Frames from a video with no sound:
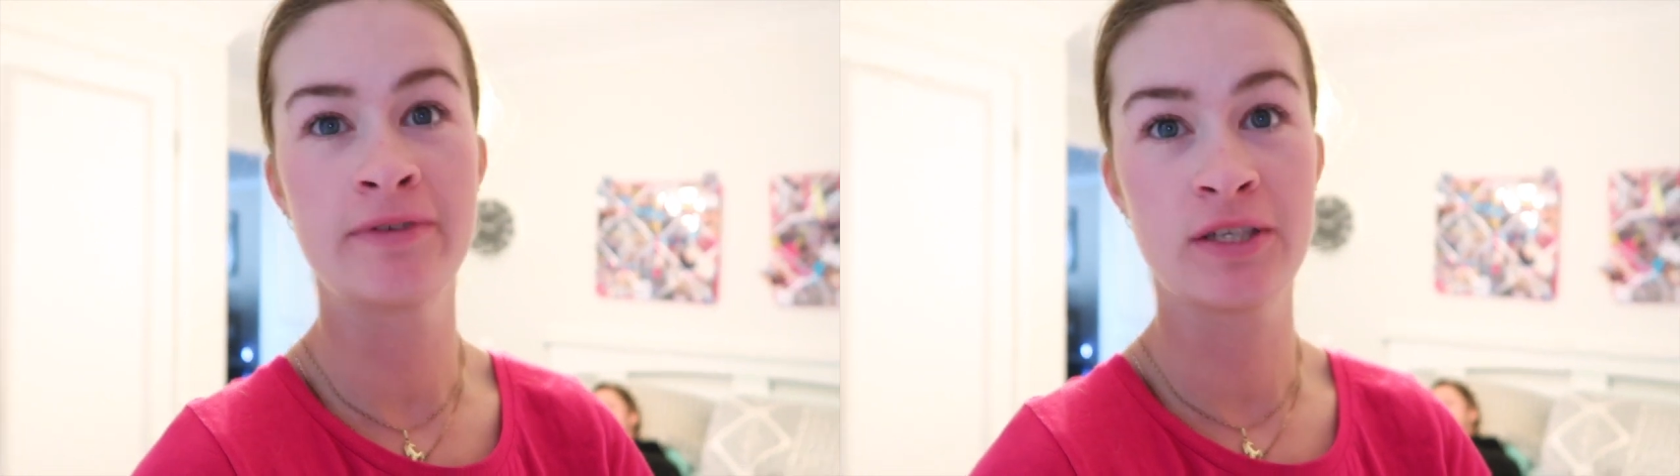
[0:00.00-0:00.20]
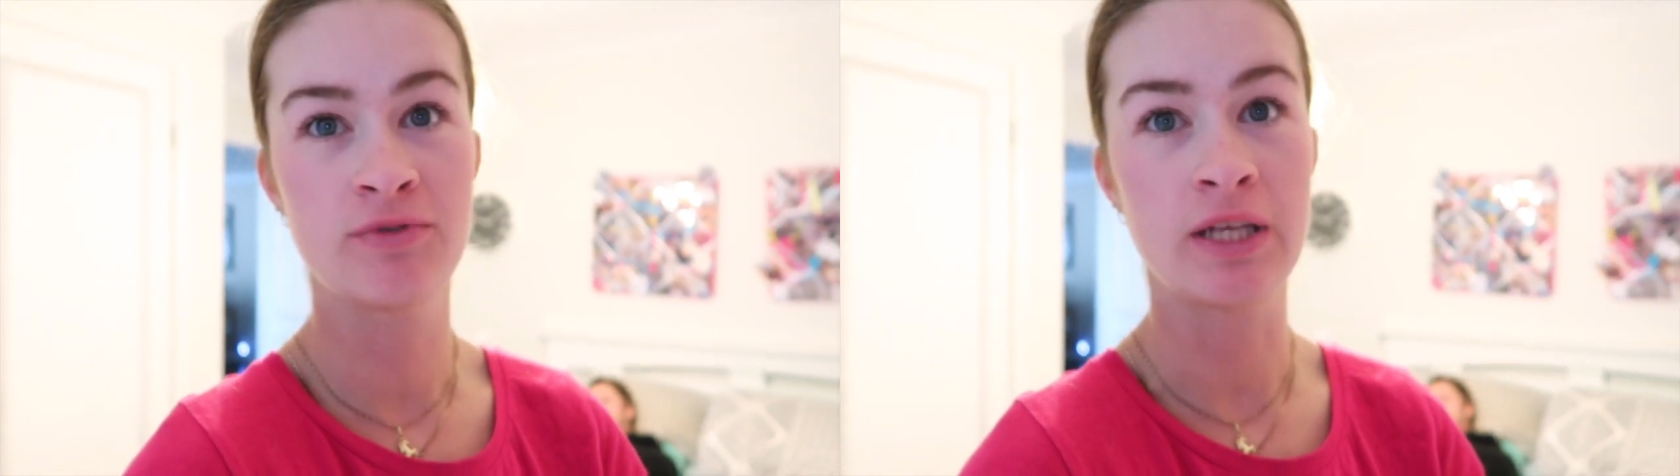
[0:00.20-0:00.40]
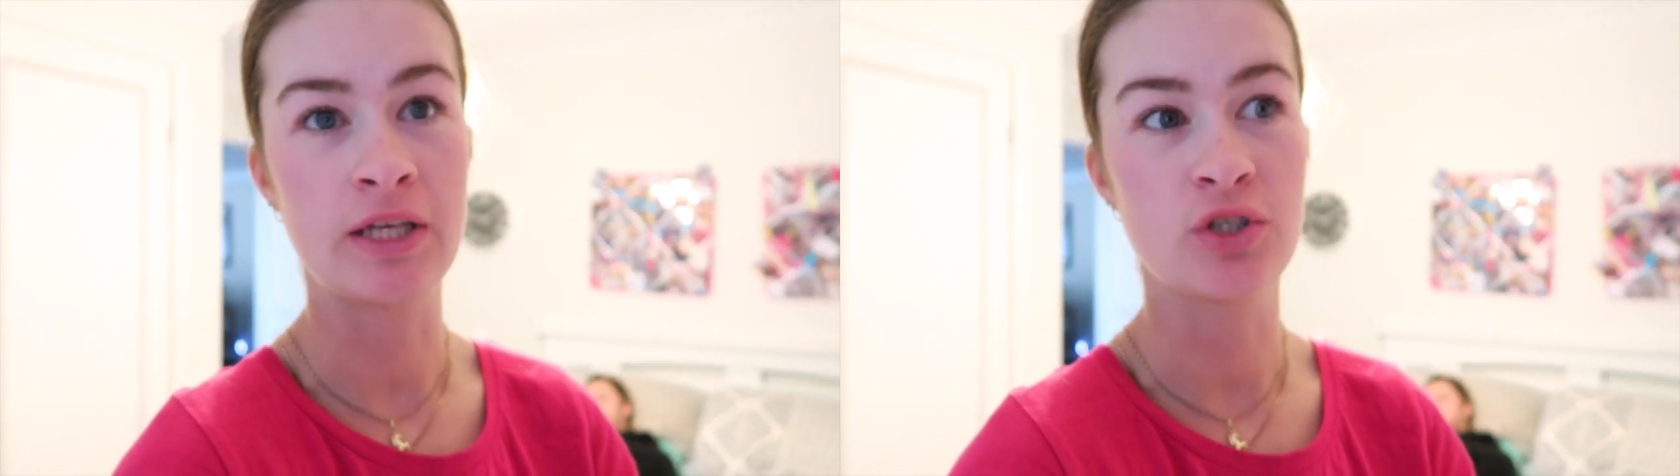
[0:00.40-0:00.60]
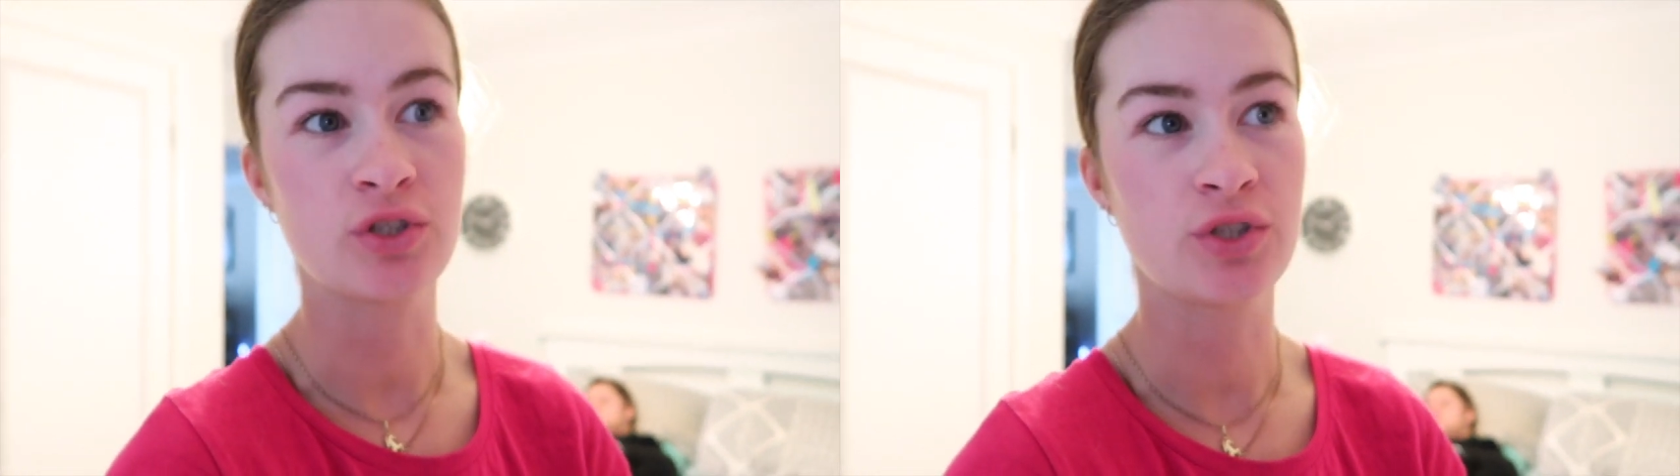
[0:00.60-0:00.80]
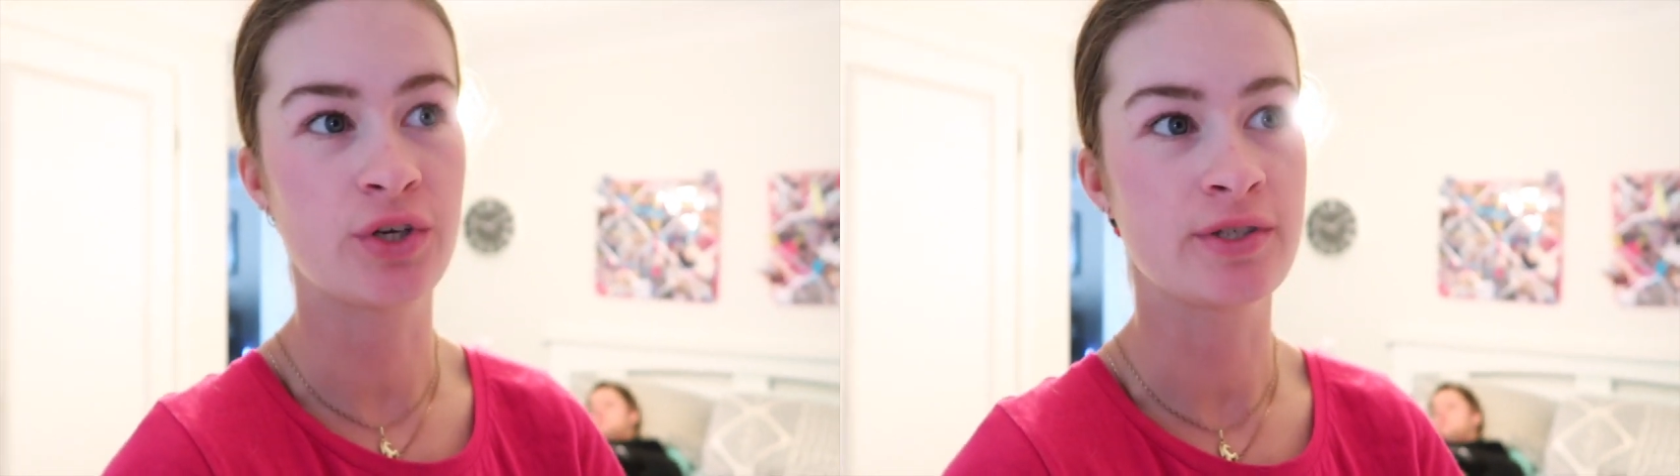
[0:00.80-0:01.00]
which really
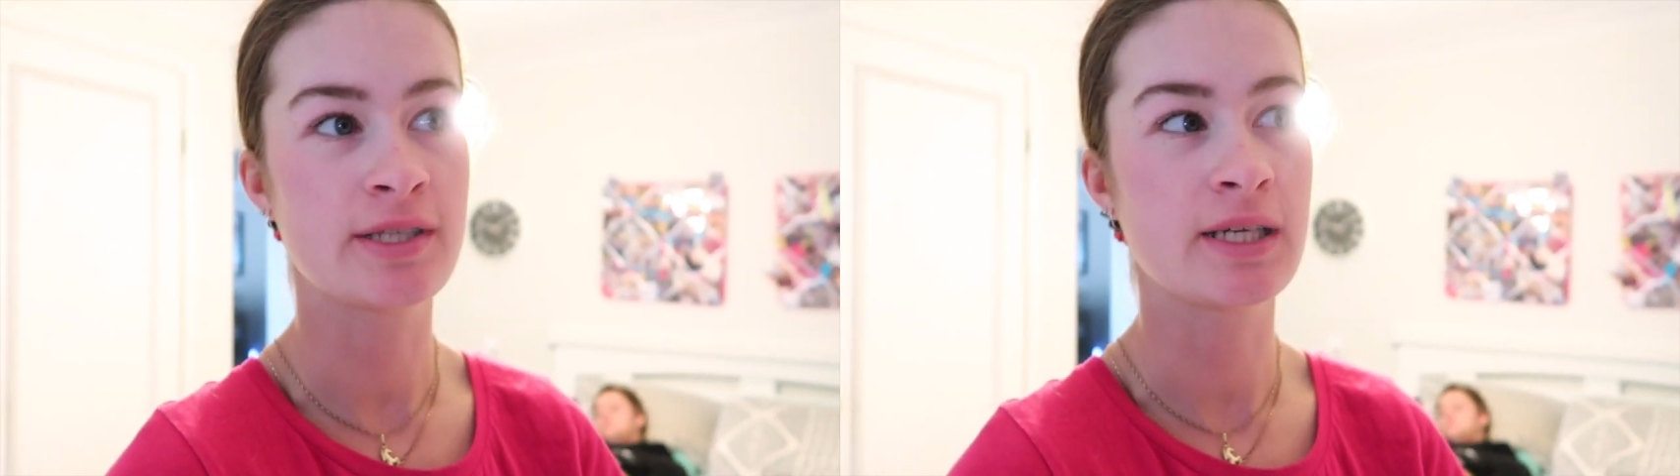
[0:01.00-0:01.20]
just shows